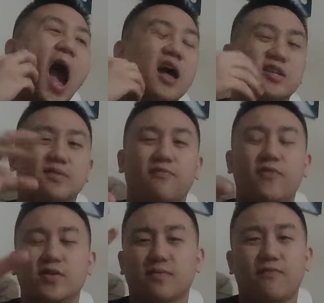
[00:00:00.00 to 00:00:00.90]
Some
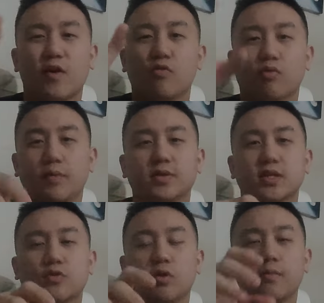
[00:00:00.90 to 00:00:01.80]
fuck all one. Let's
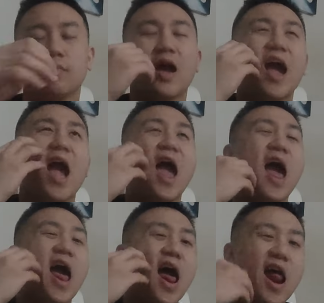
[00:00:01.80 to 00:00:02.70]
call him...
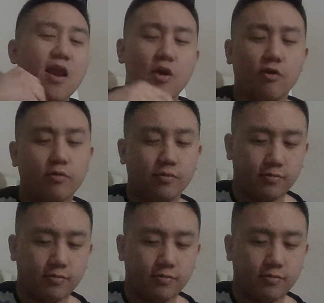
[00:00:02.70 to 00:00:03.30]
I don't know.